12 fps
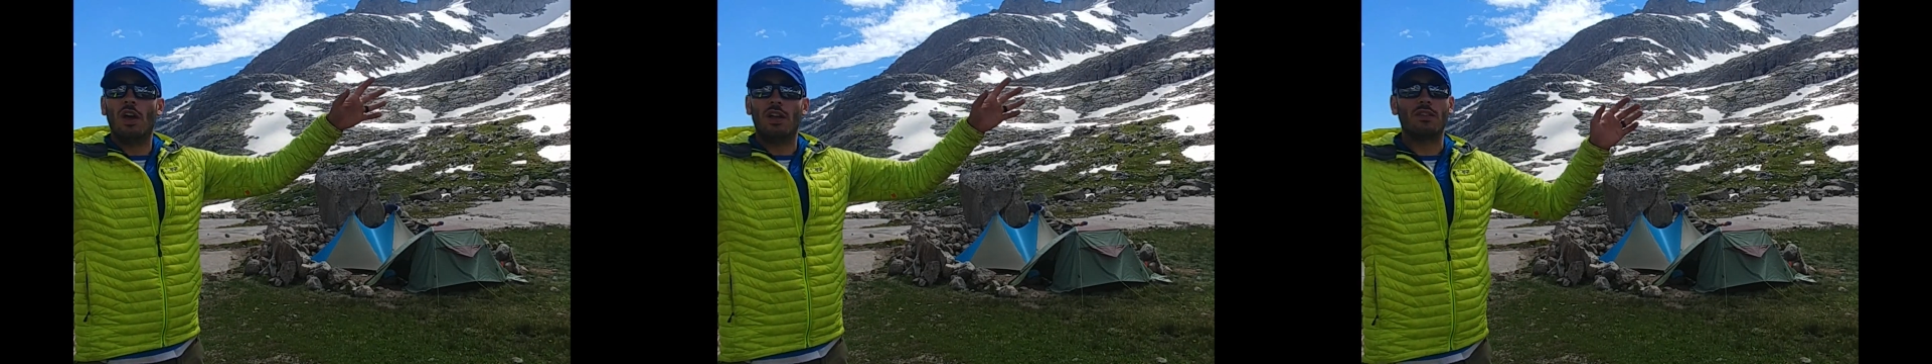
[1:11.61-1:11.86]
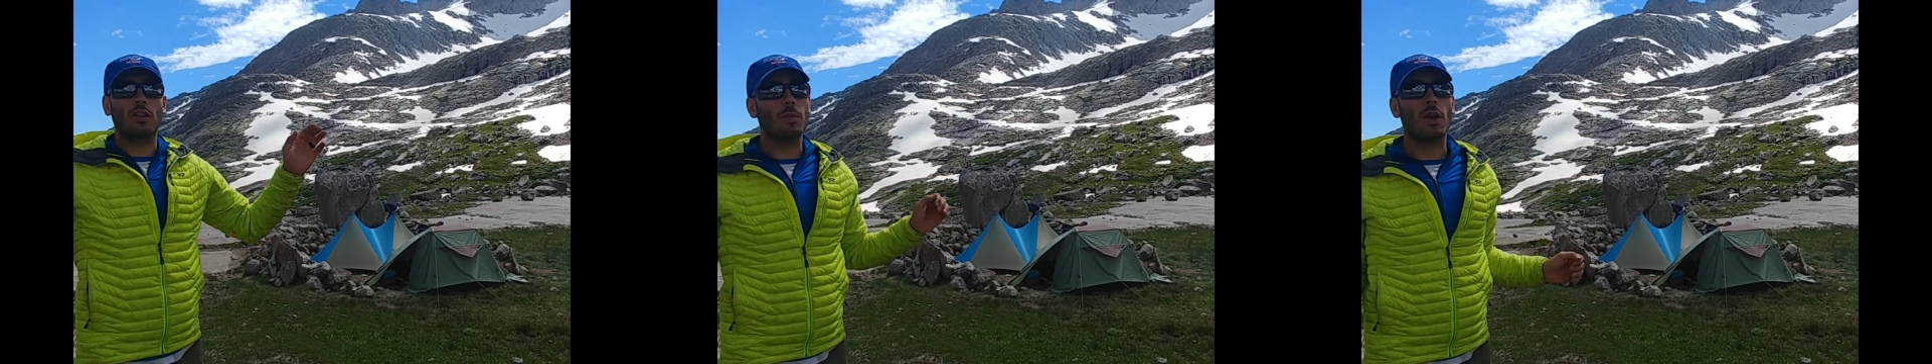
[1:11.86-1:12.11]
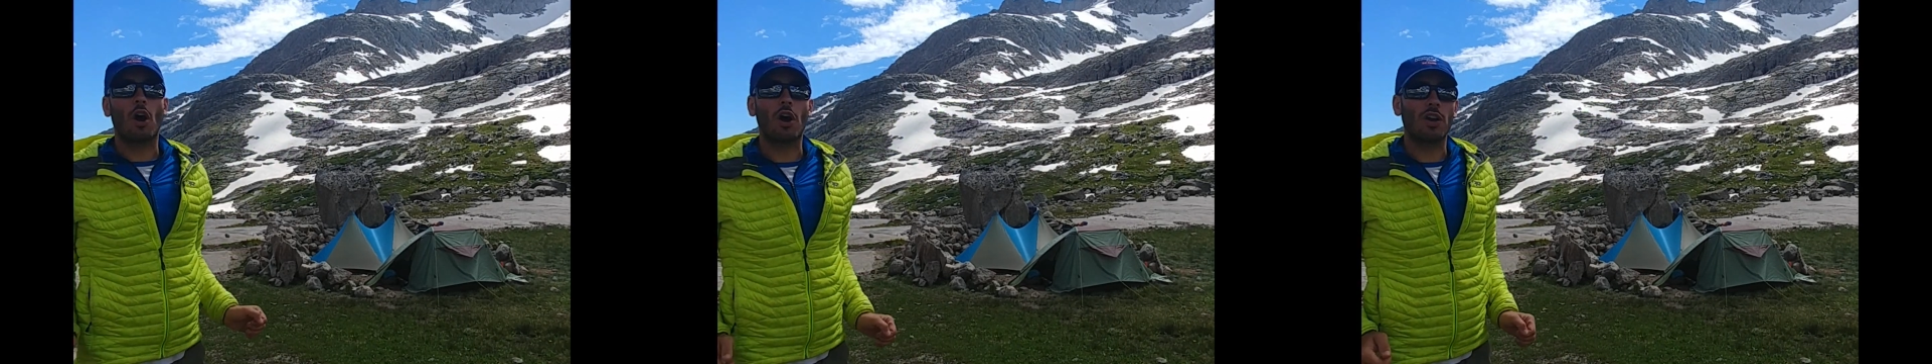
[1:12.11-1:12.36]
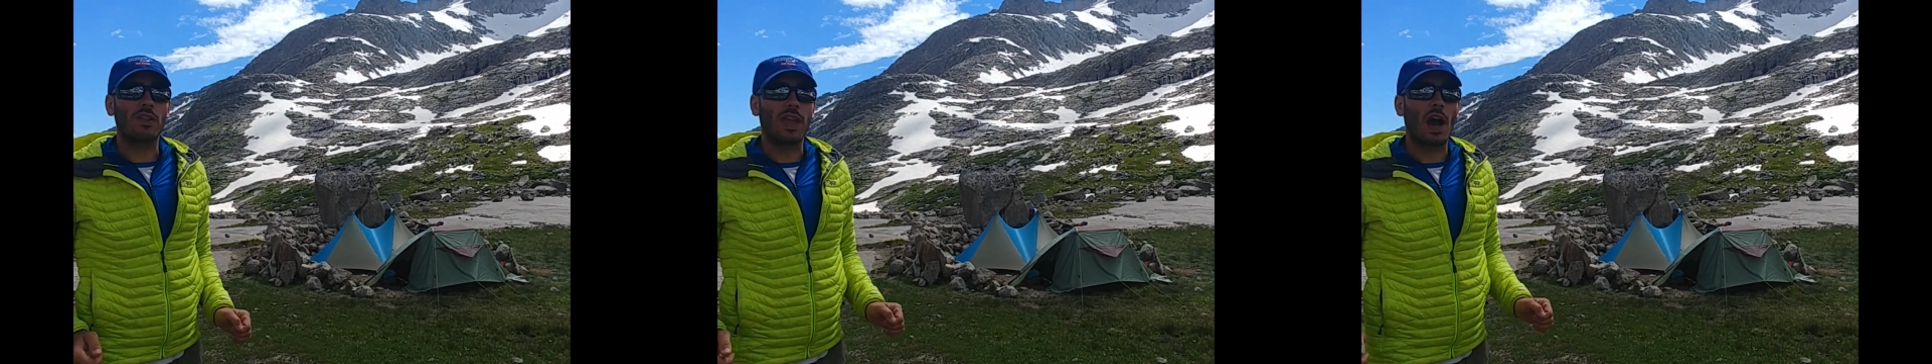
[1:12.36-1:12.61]
It's a little bit
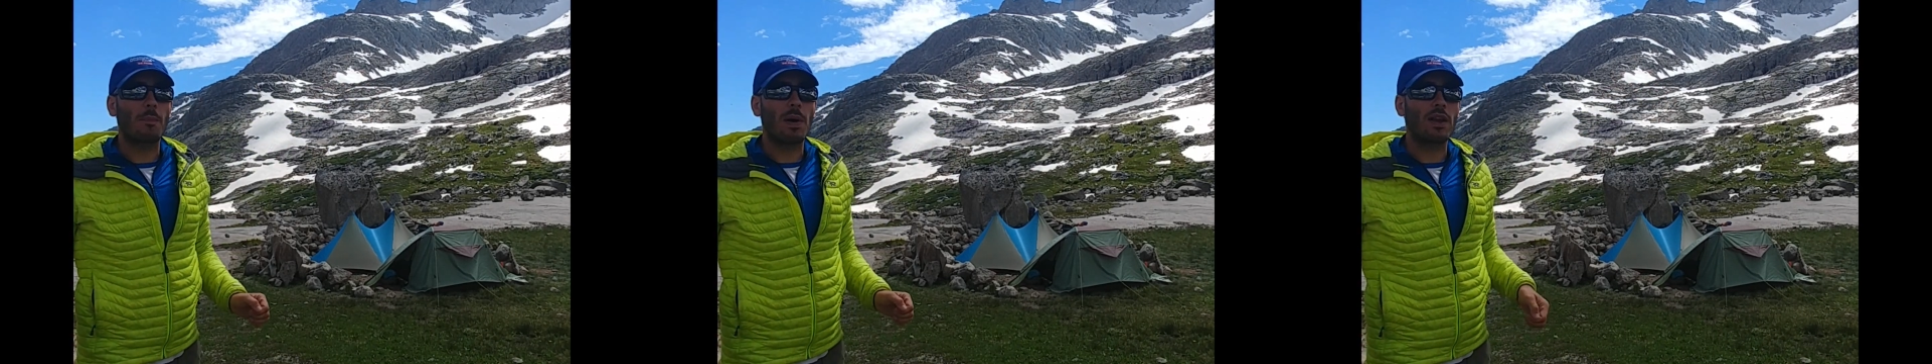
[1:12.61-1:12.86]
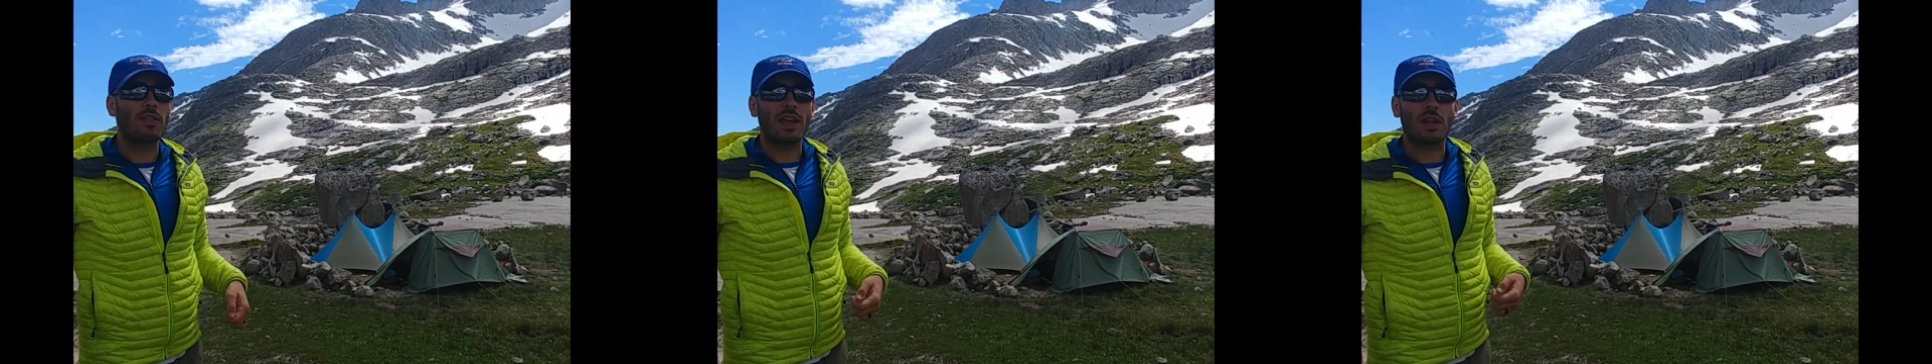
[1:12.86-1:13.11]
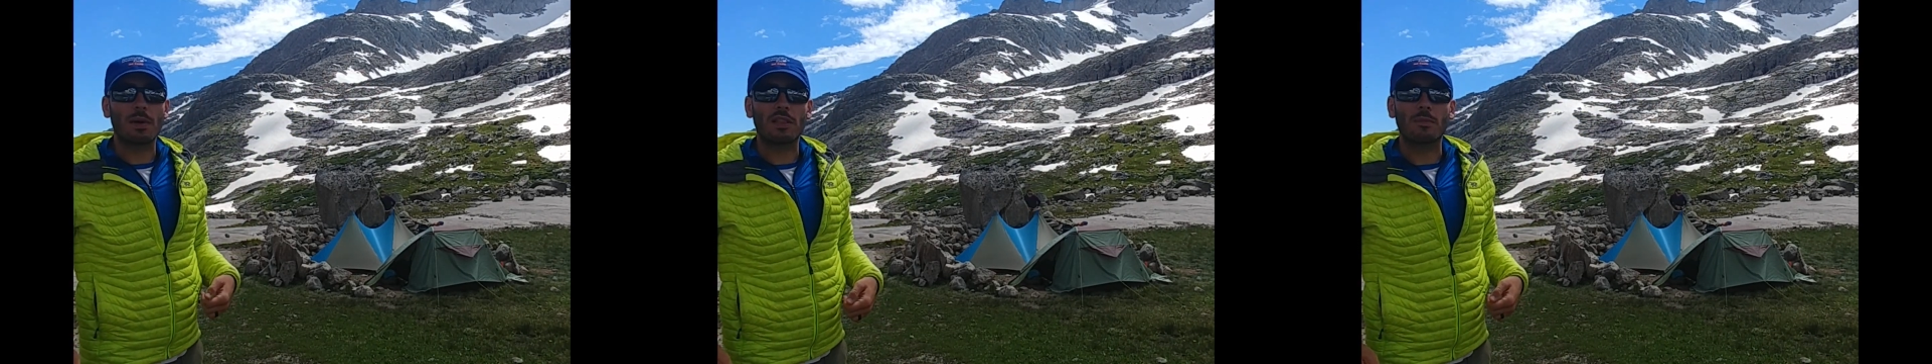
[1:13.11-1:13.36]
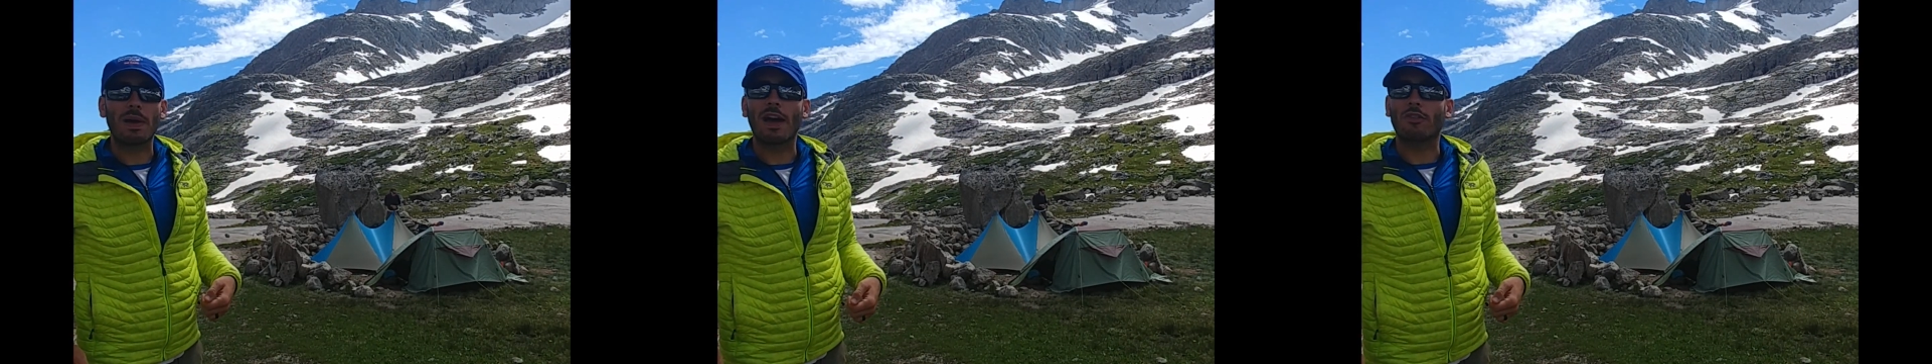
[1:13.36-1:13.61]
harder in the Alpine thinking about
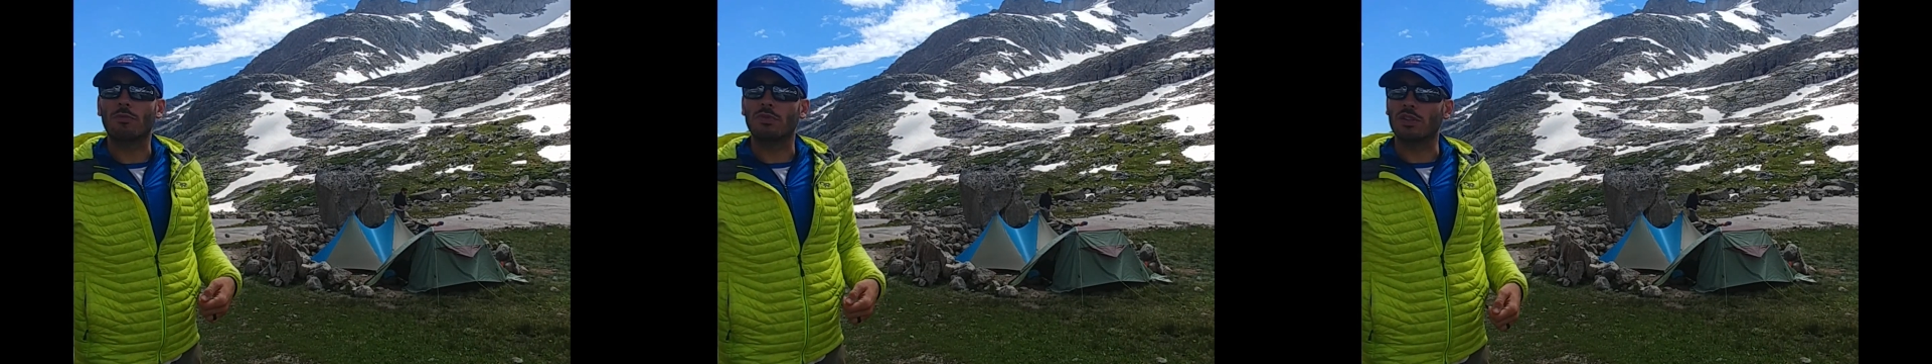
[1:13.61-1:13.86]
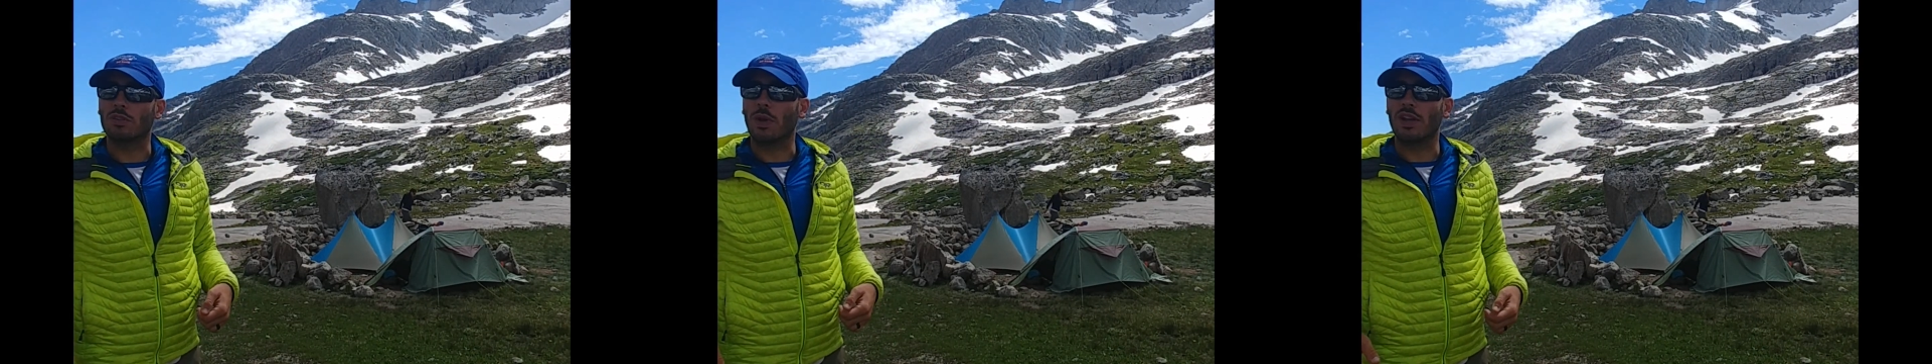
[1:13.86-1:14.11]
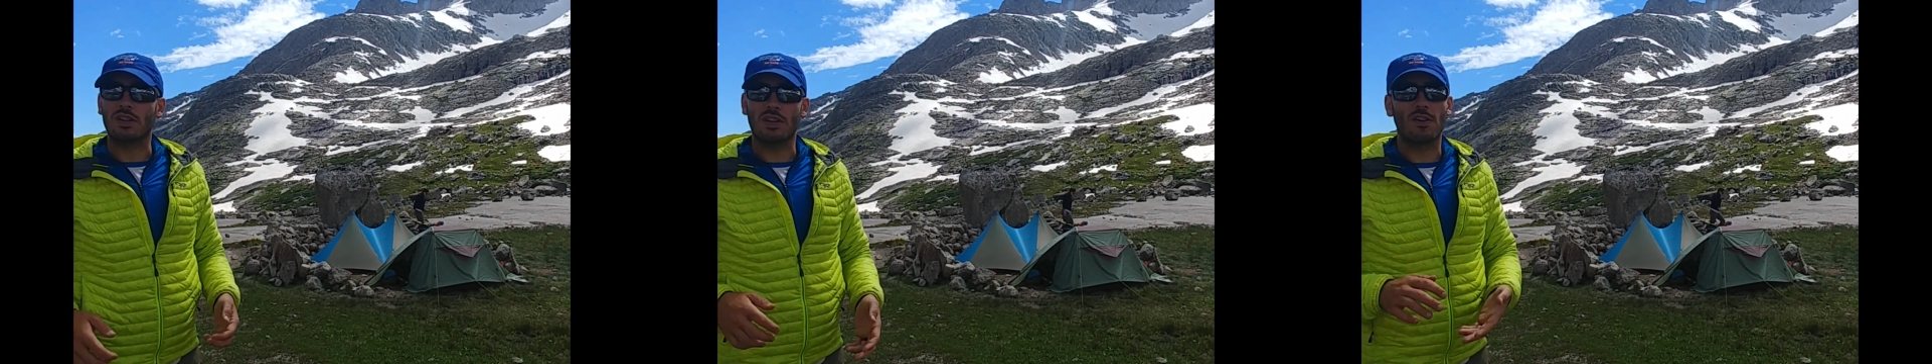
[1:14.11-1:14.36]
the bathroom situation.